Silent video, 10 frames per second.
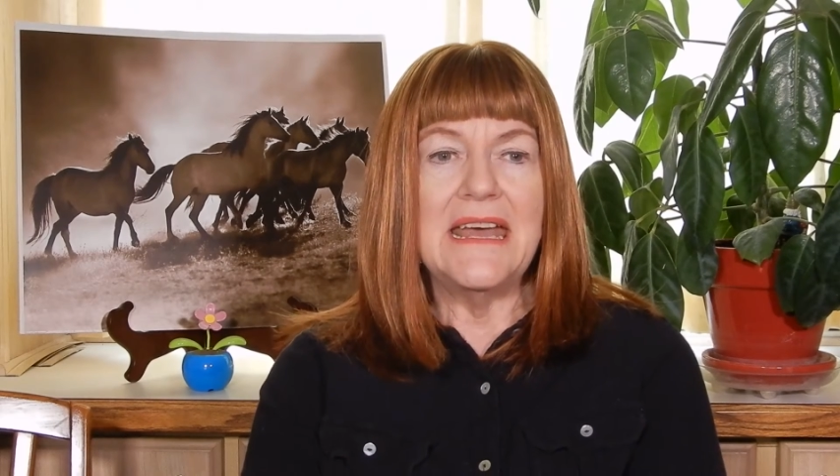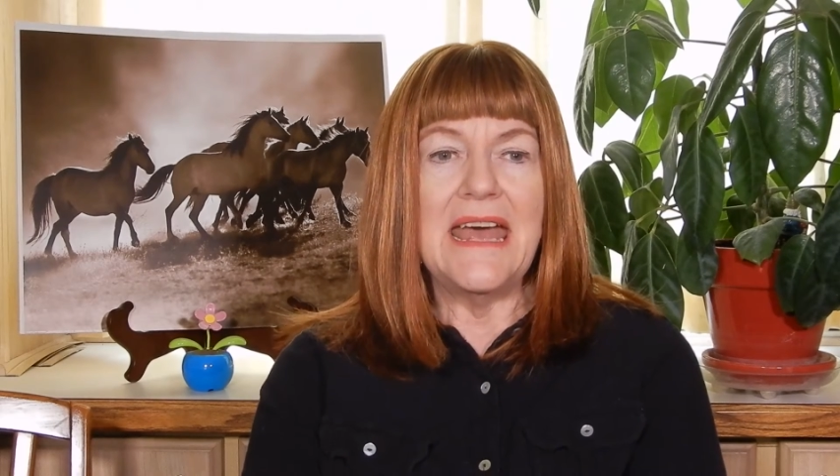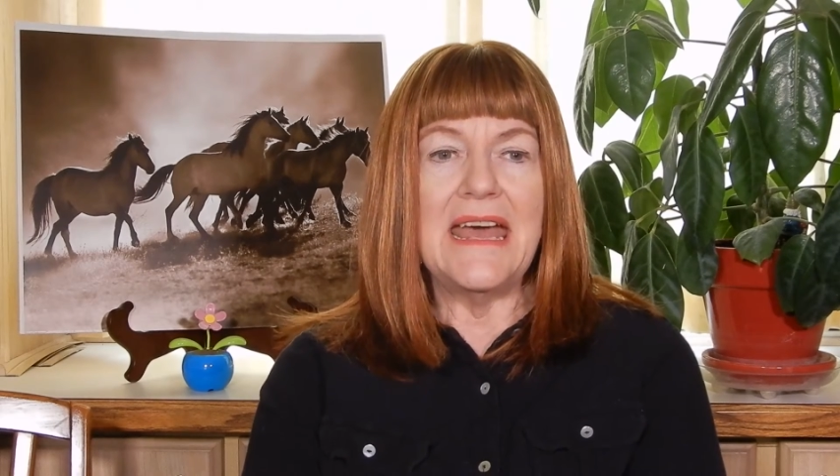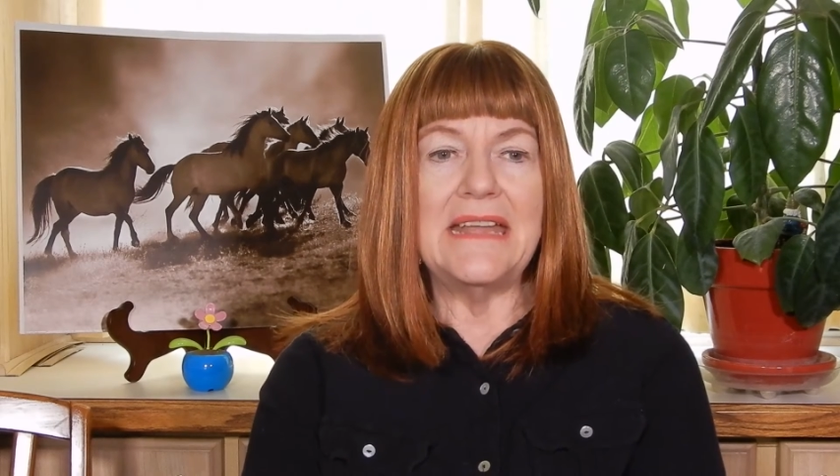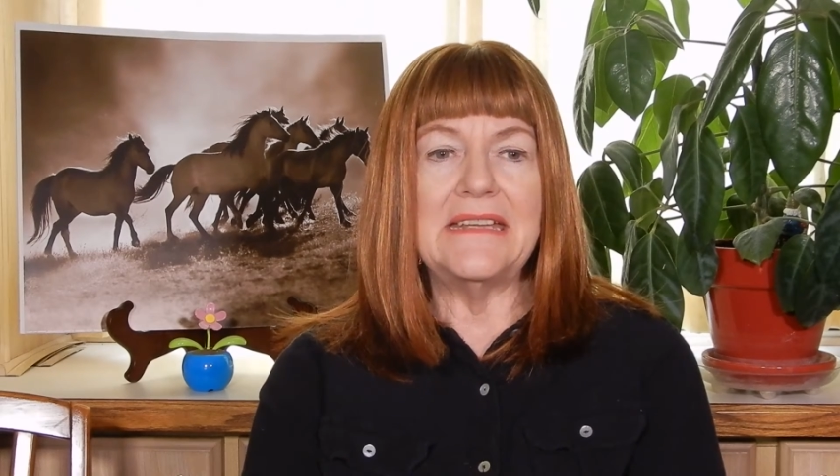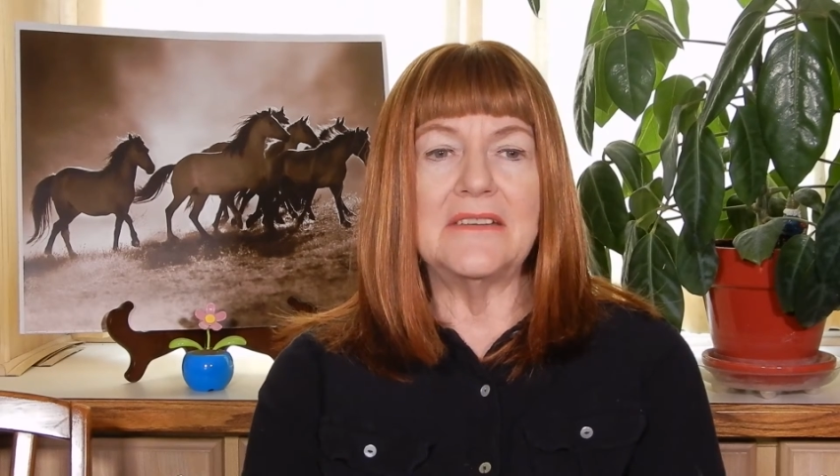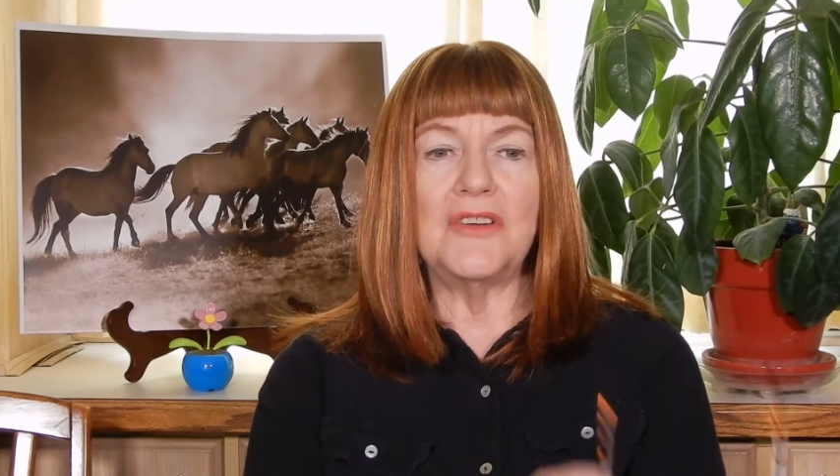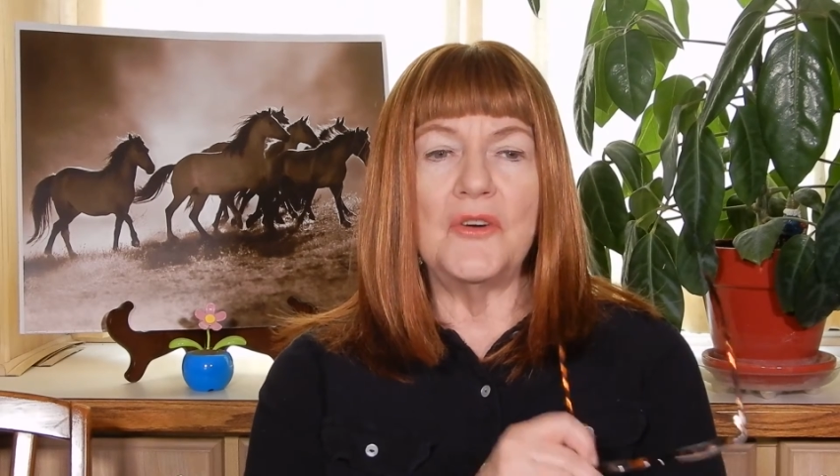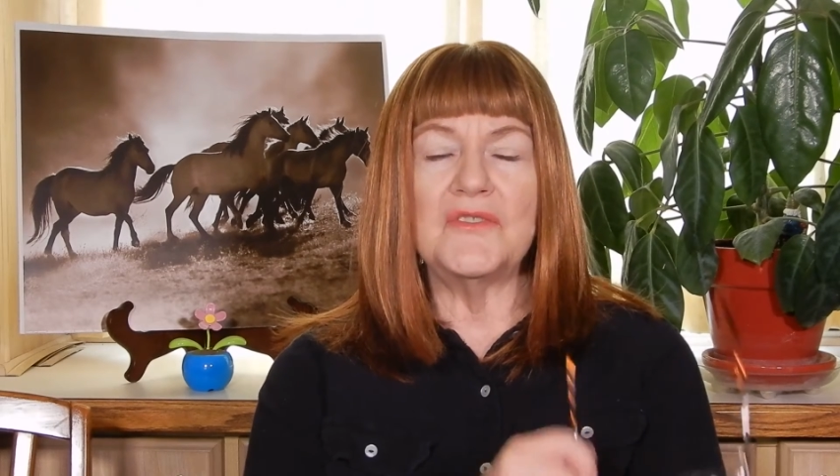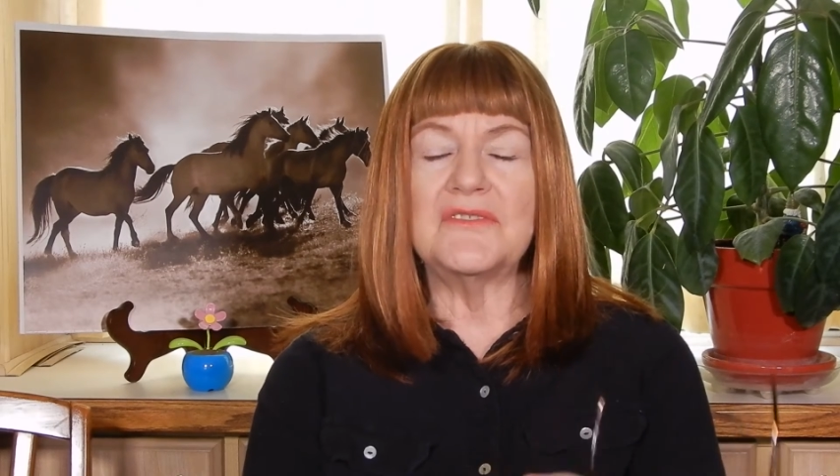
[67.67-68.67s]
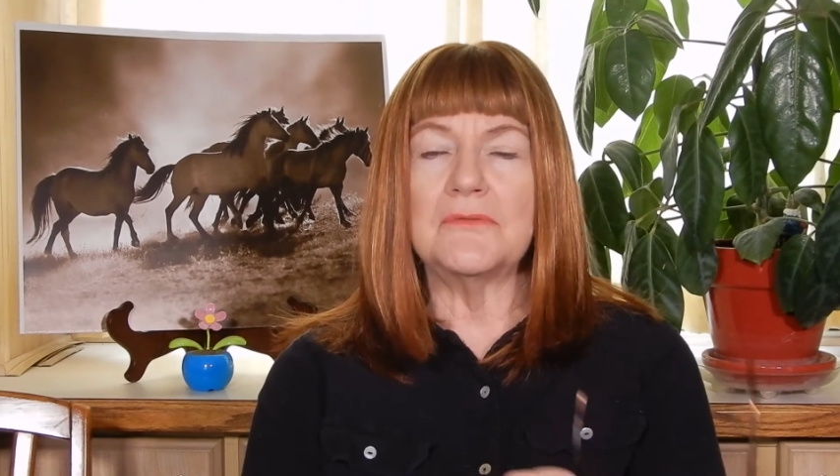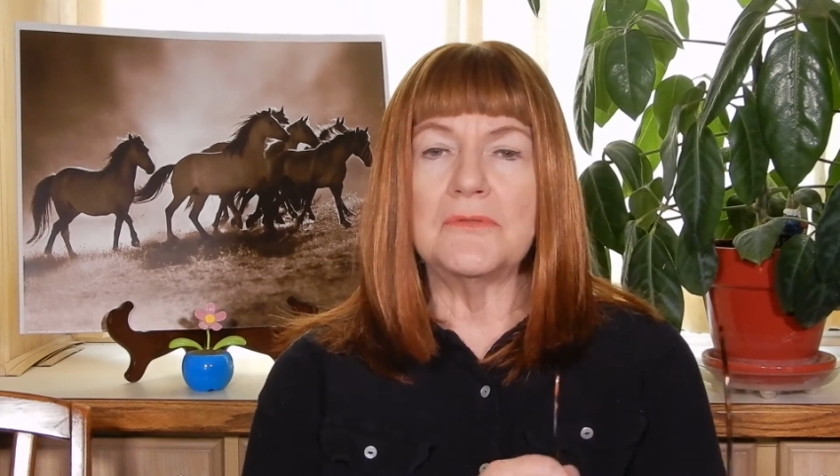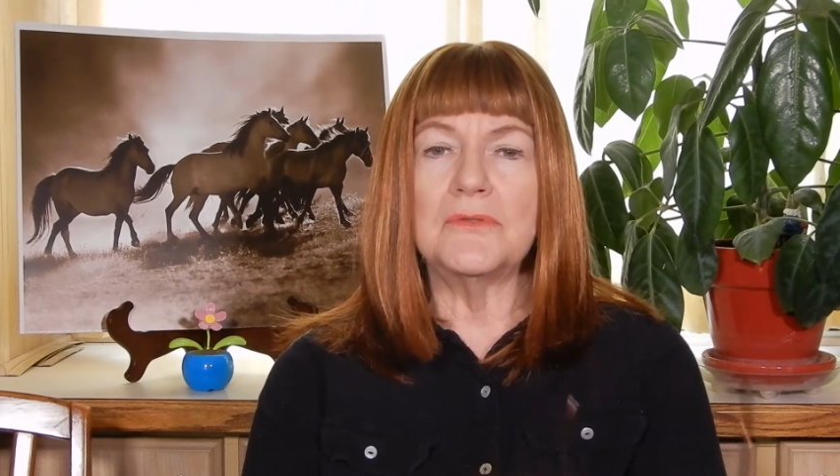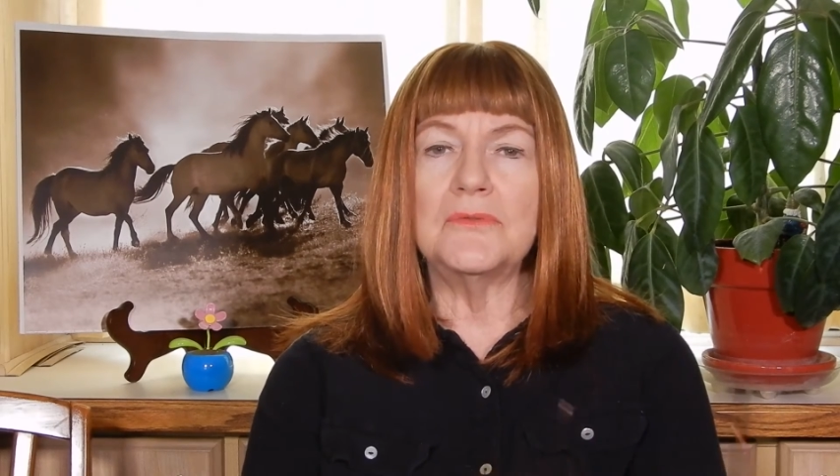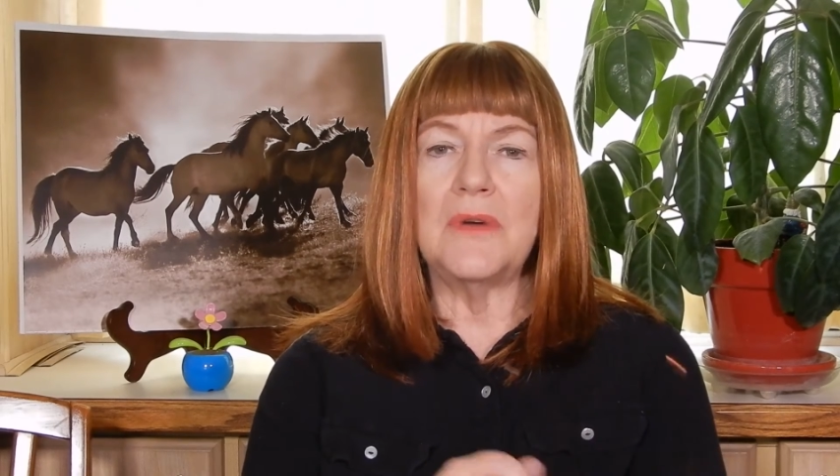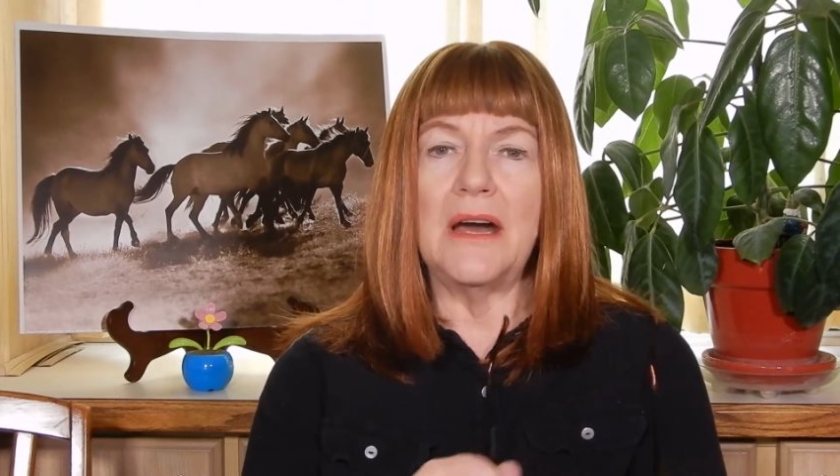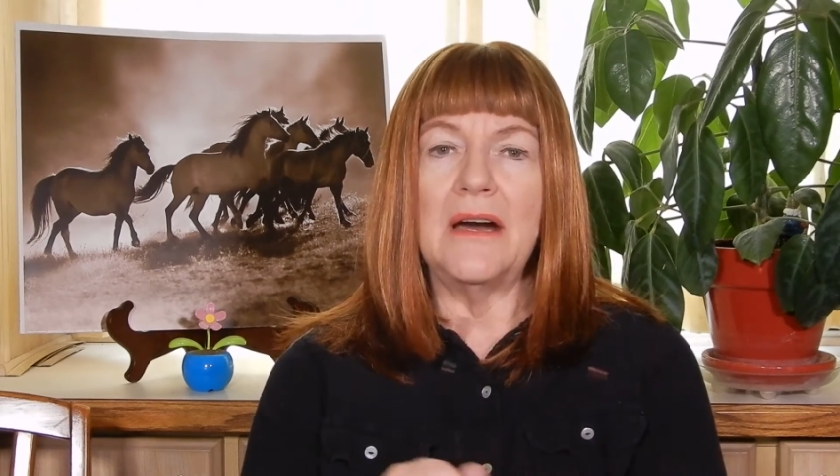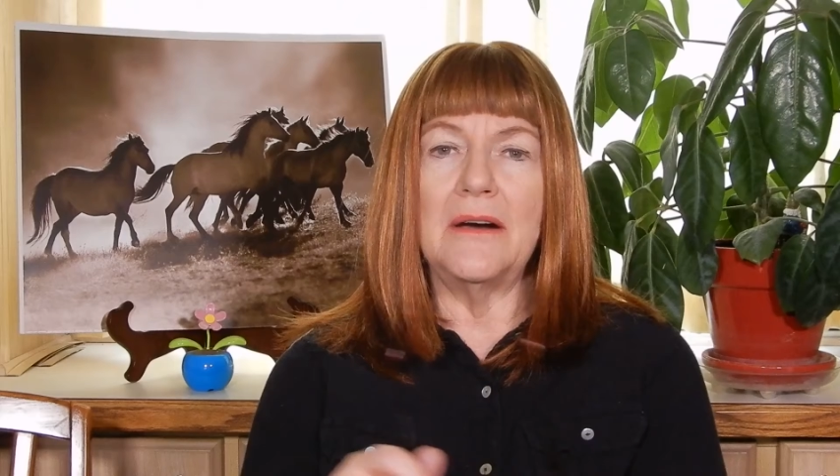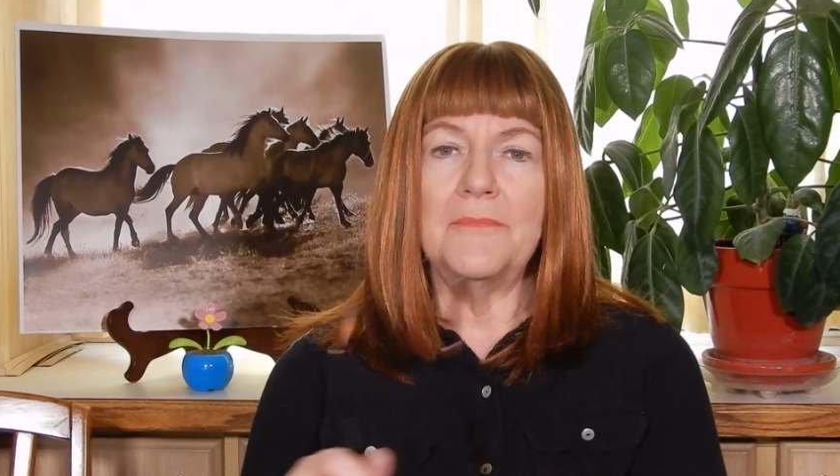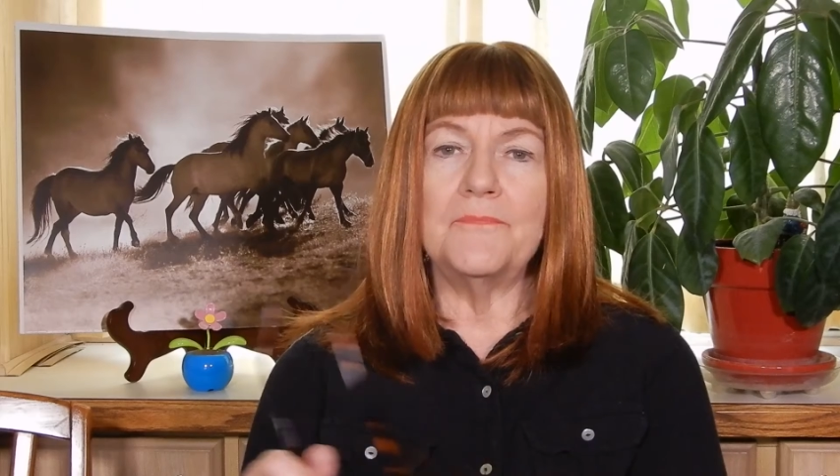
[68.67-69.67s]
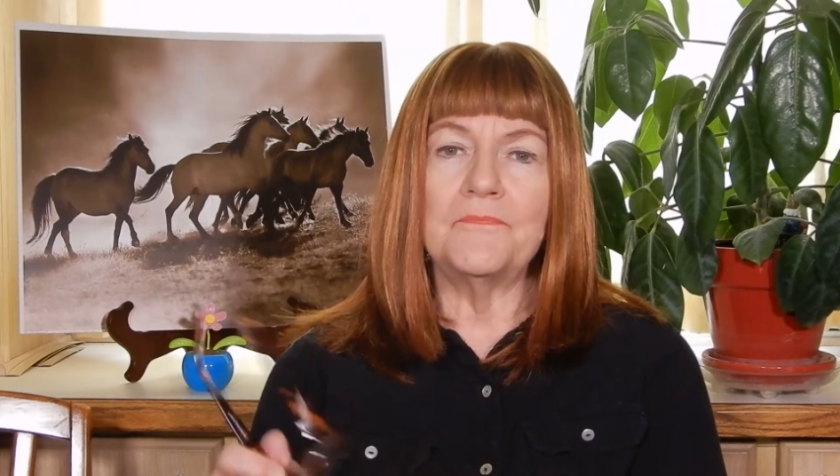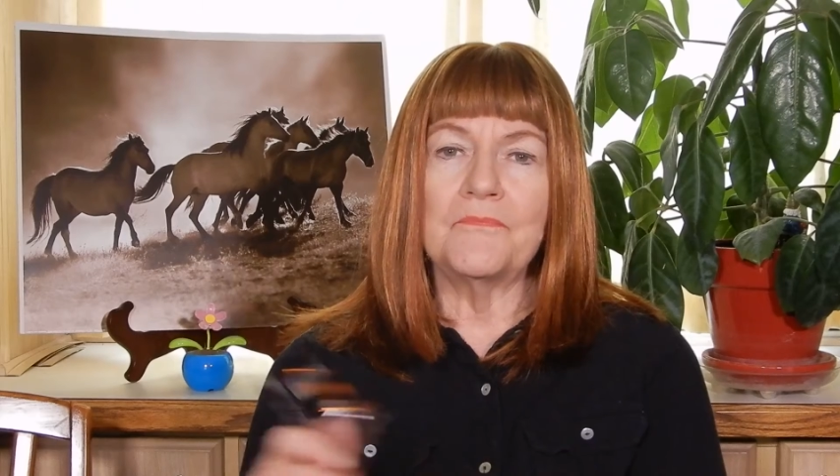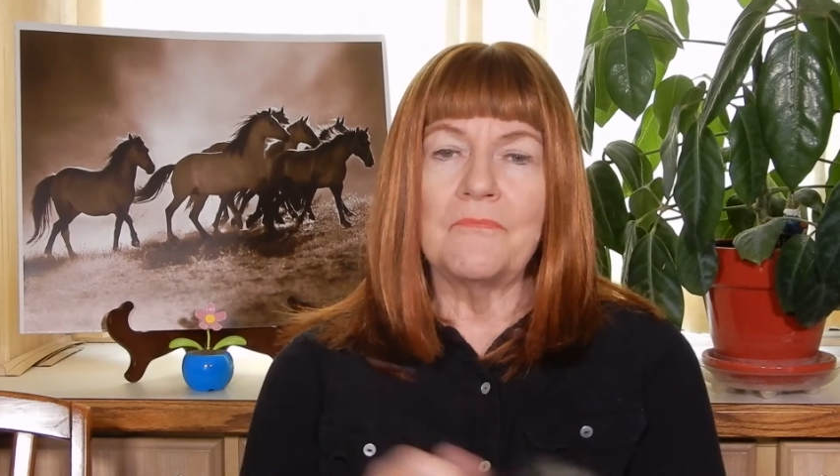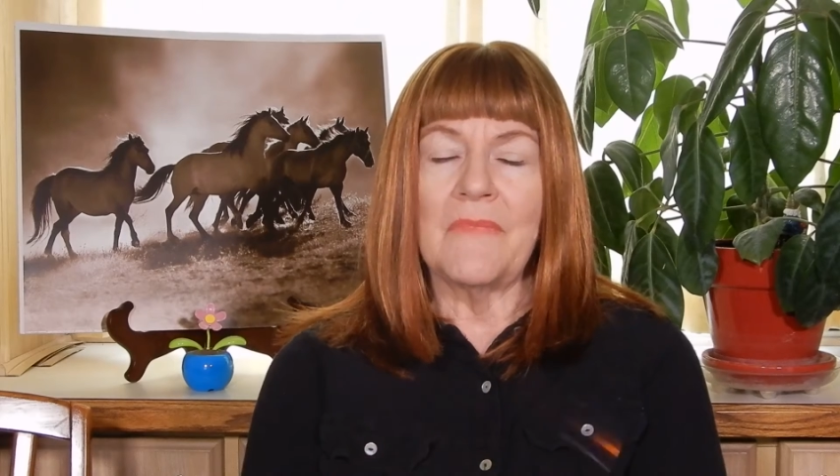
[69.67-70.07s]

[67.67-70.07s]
and it goes through. Um,